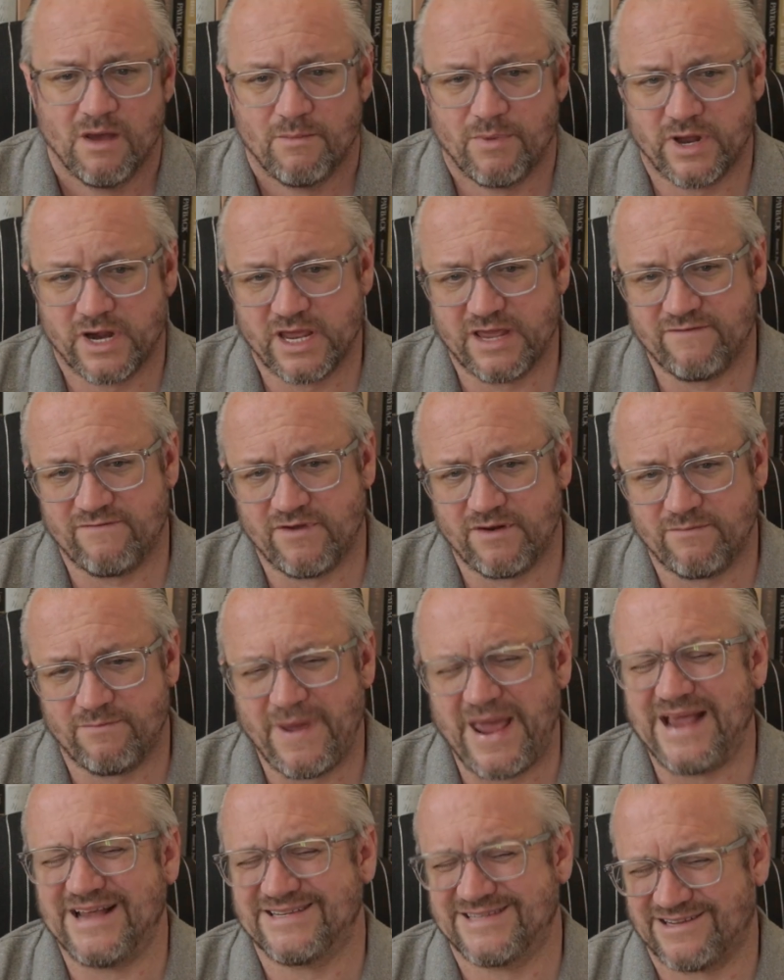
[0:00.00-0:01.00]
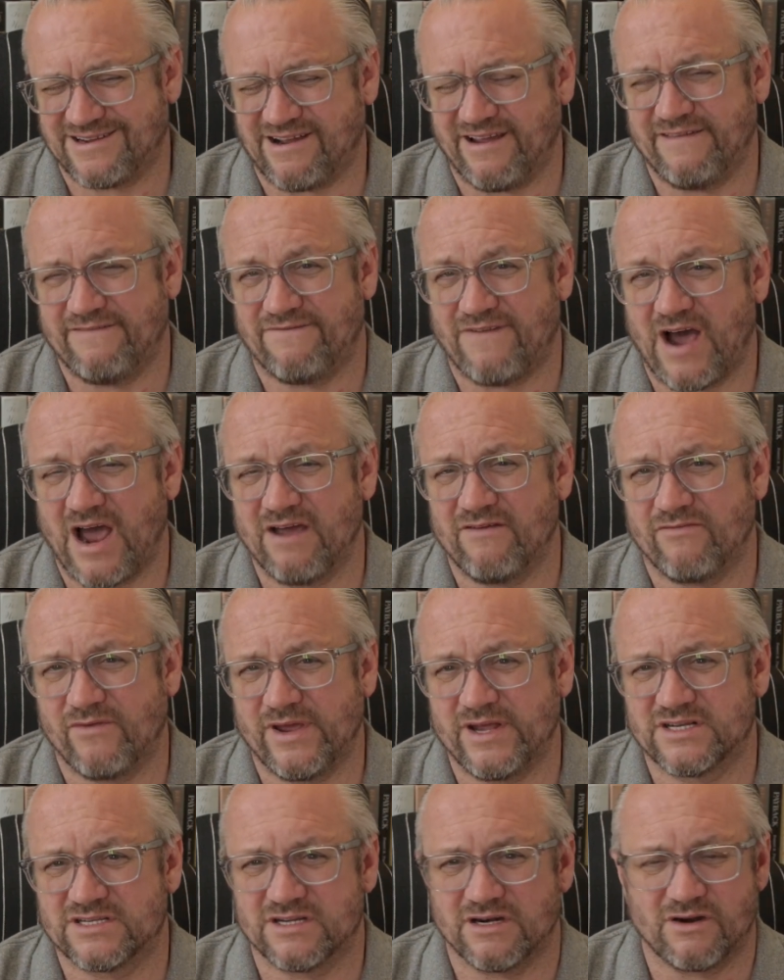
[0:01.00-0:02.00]
but even basically 5
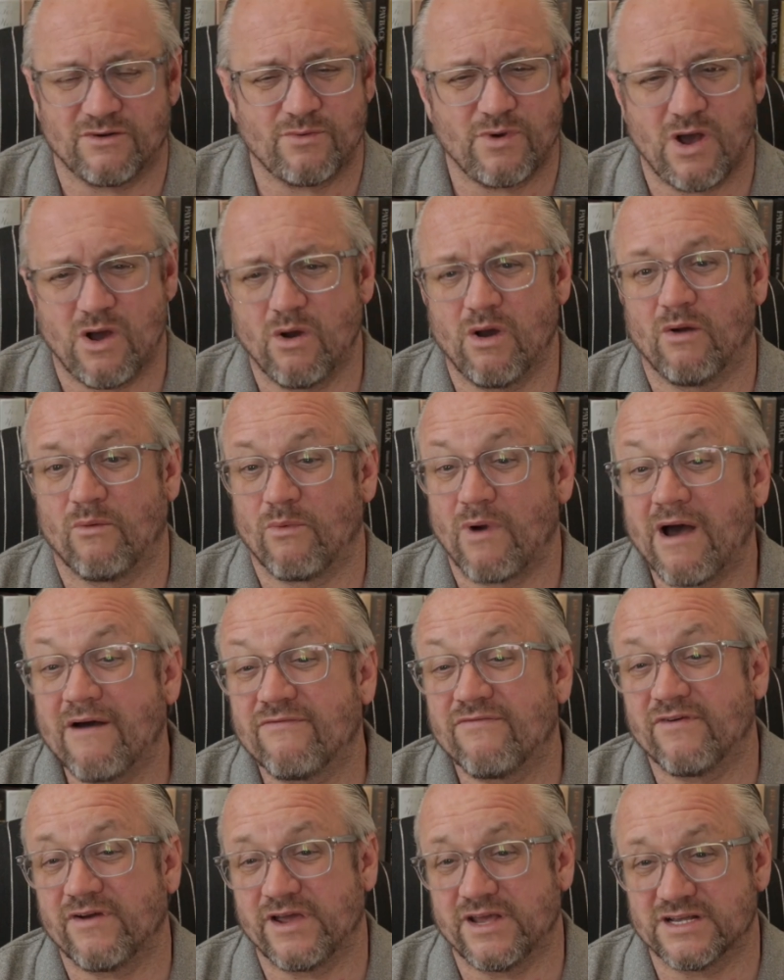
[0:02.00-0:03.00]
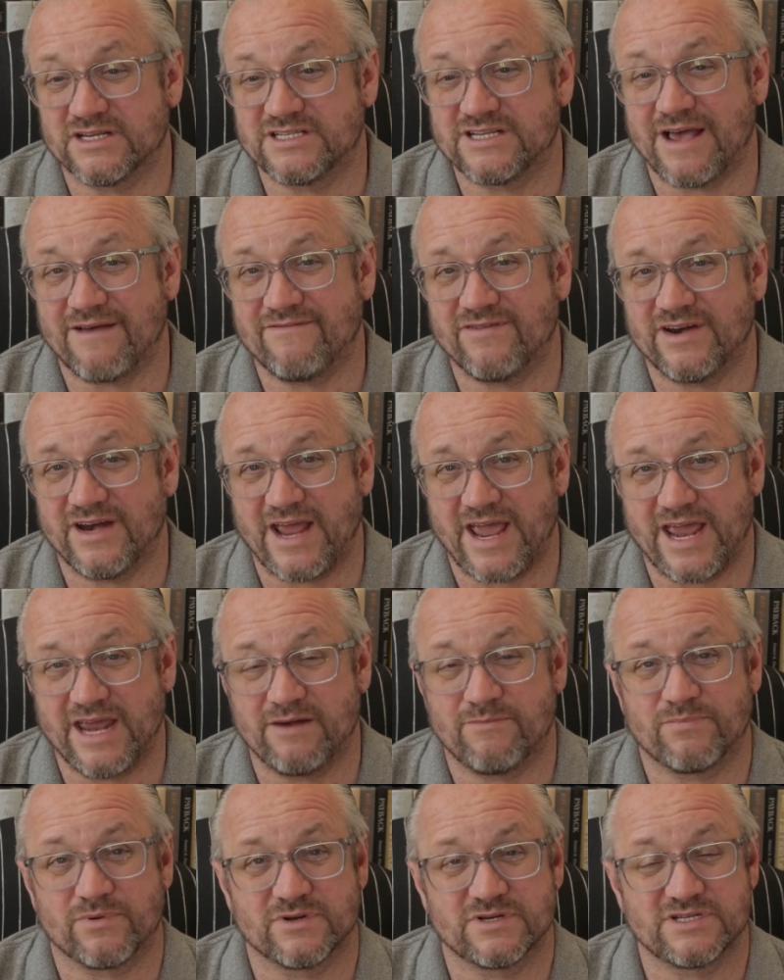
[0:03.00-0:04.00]
weeks in a row at roughly a 7 to
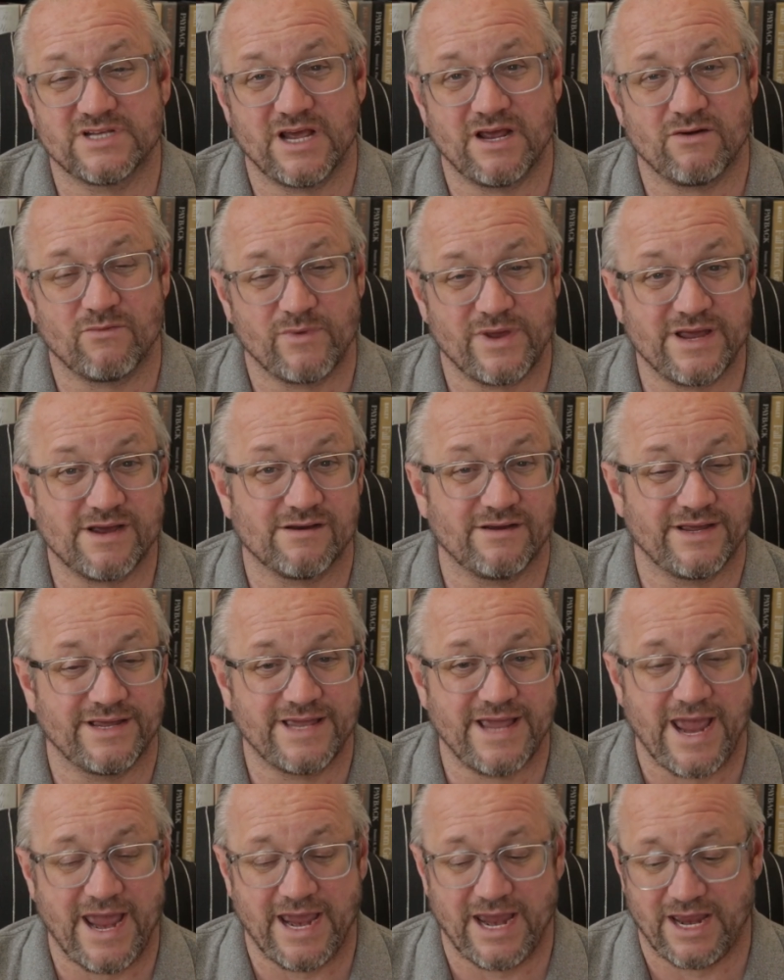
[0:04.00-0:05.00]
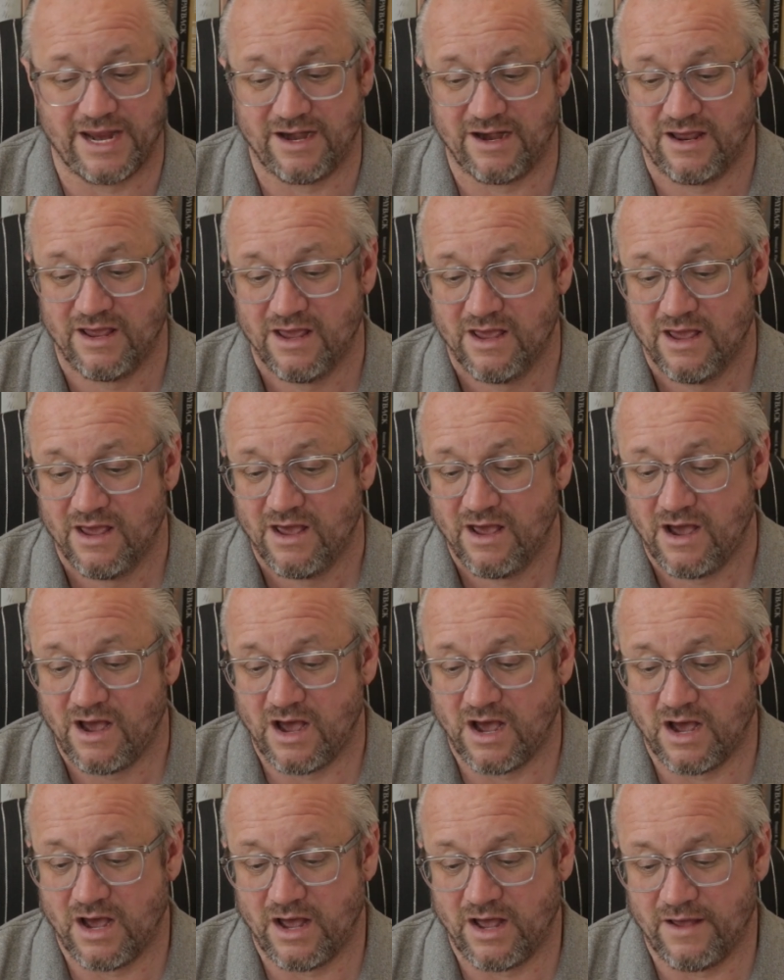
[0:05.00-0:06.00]
8% weekly gain,
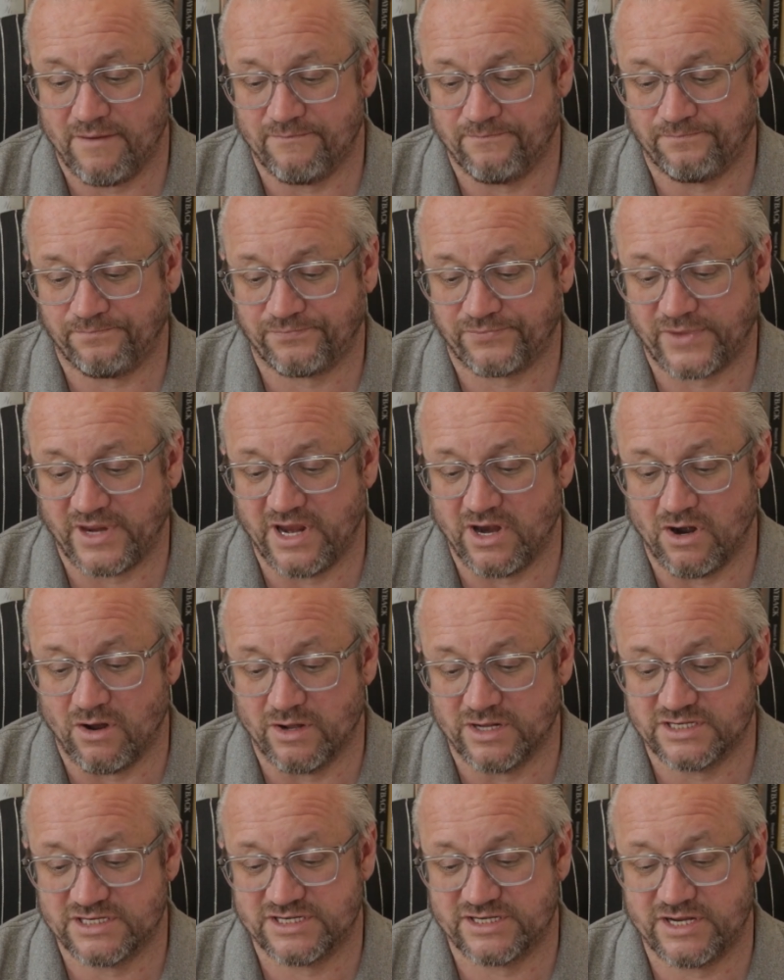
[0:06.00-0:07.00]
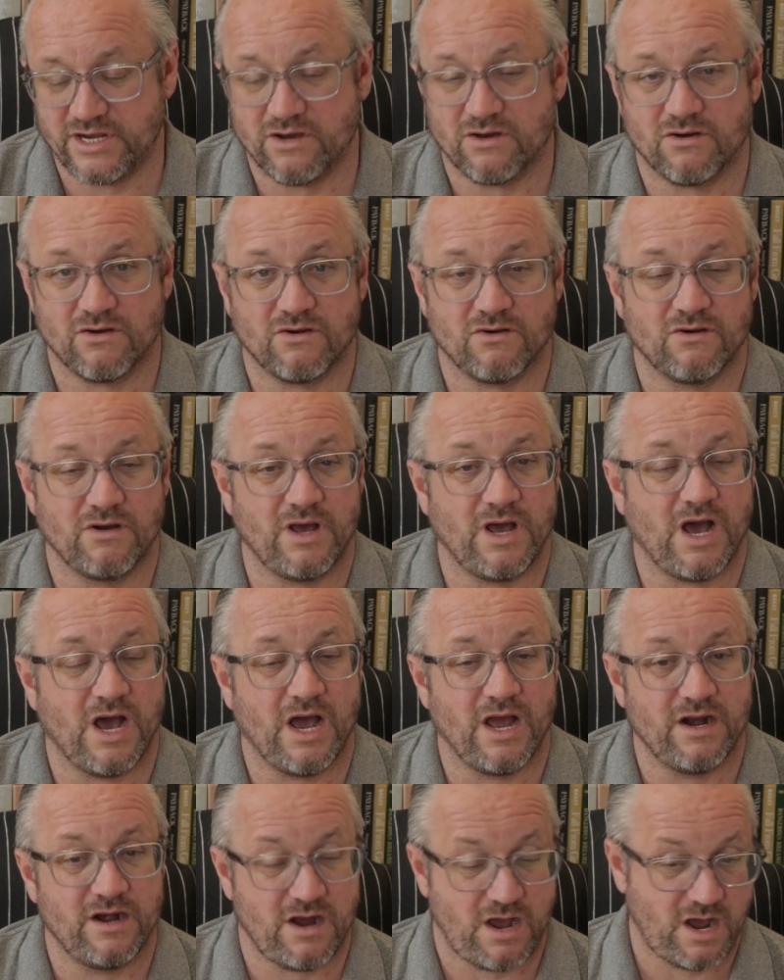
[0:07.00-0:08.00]
you know, it's still
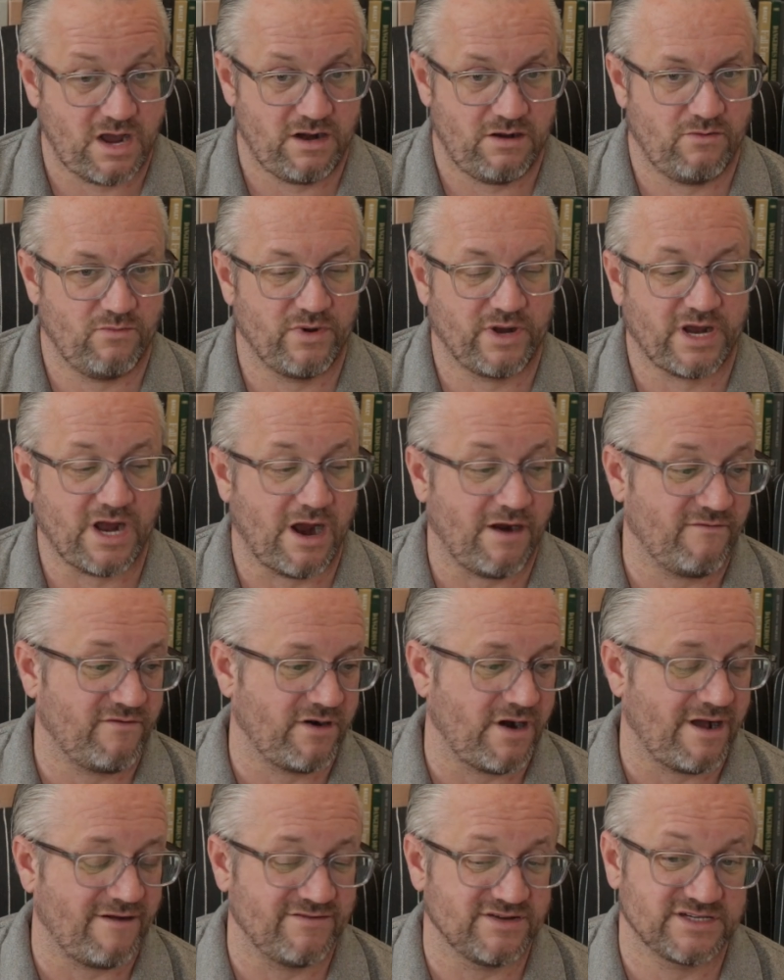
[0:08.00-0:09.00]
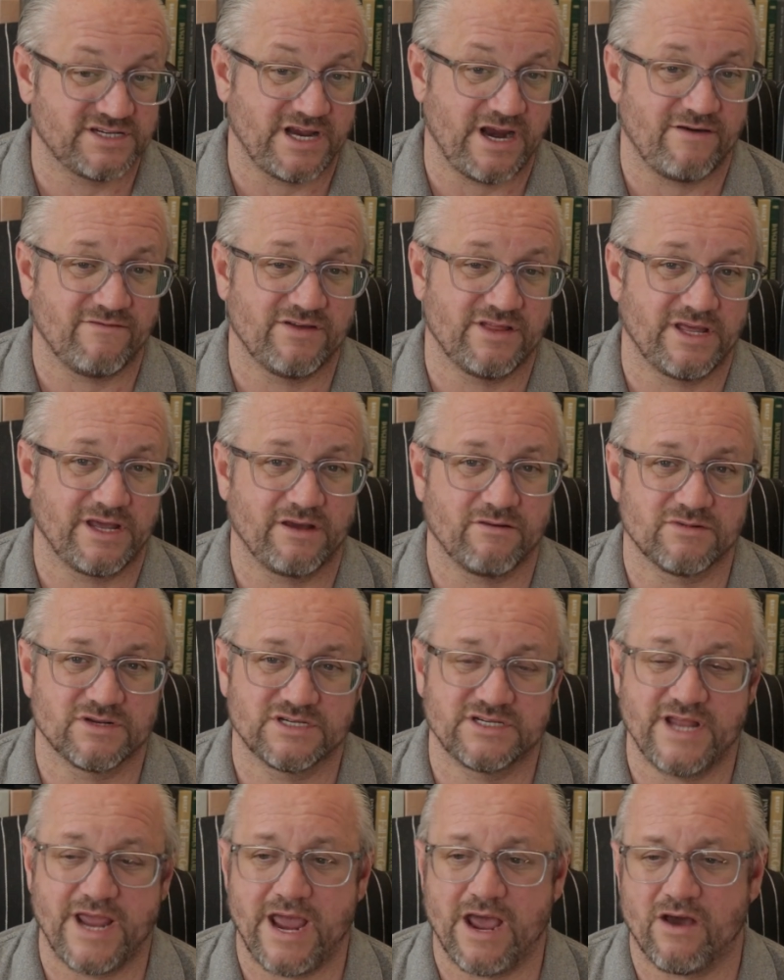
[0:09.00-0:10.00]
not recovered, obviously, everything it
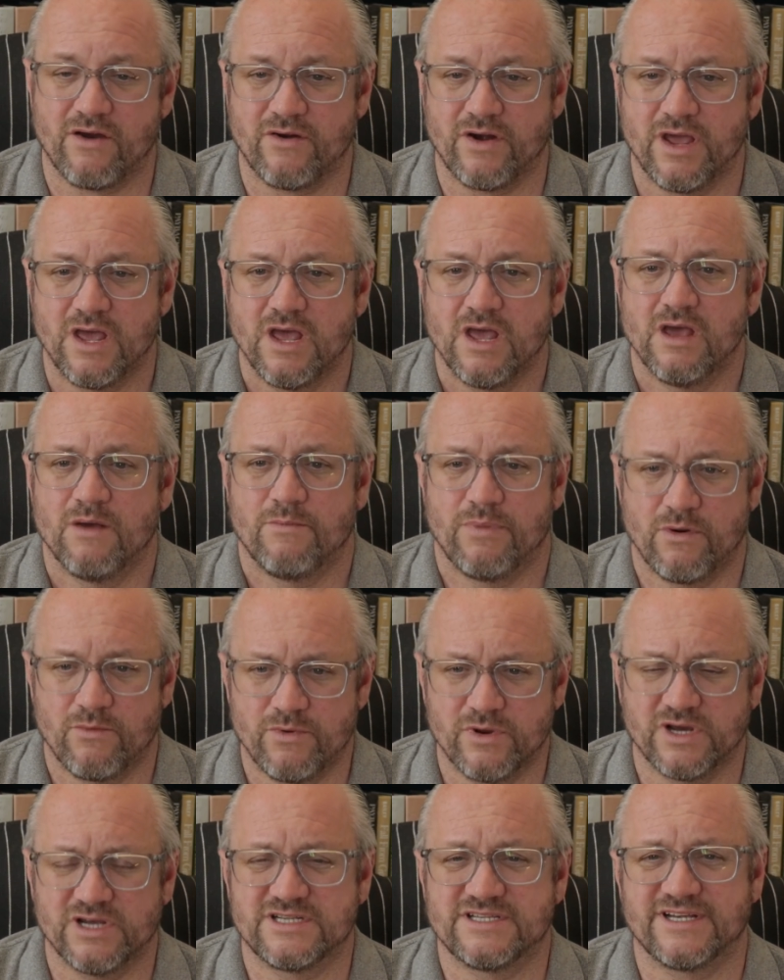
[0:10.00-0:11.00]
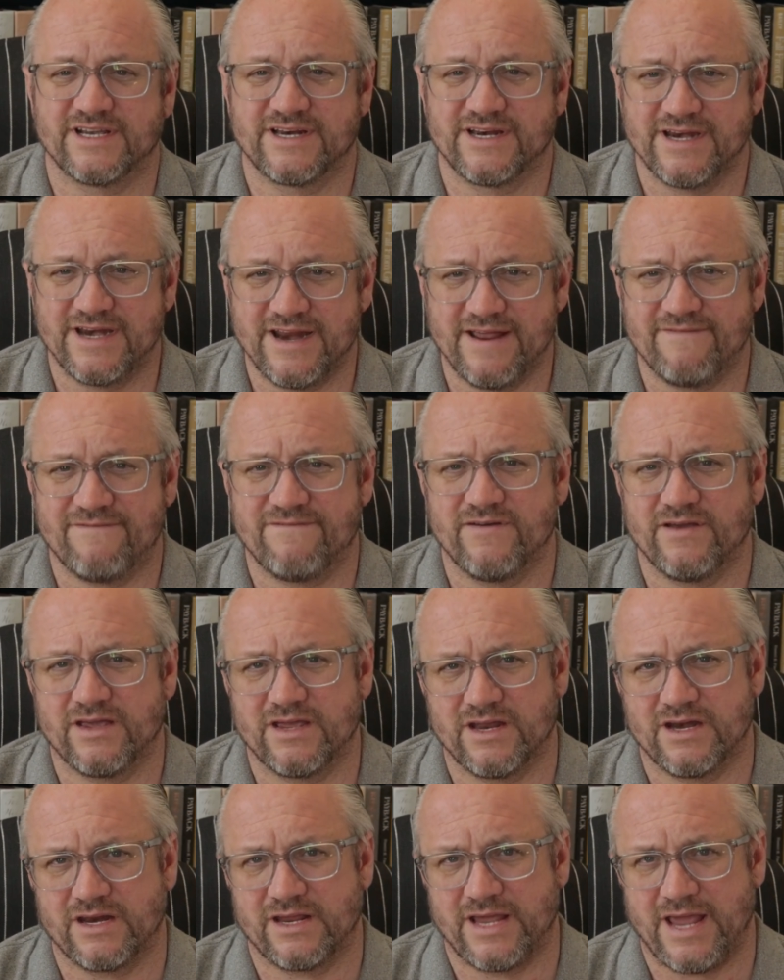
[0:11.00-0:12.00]
was down, but really
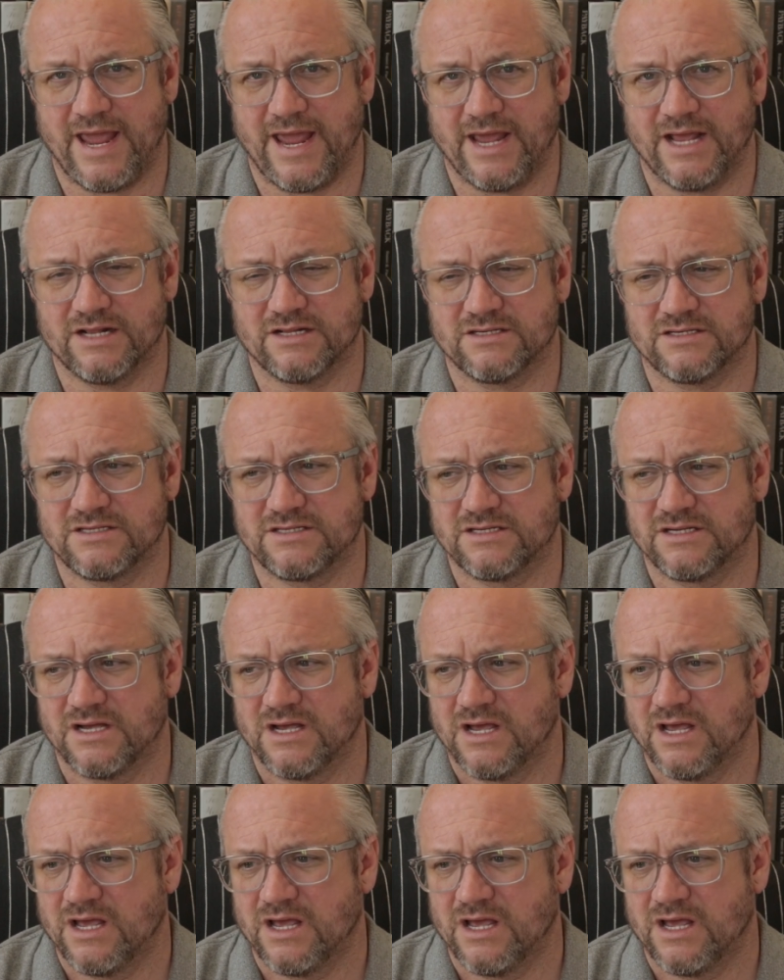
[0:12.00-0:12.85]
significant gains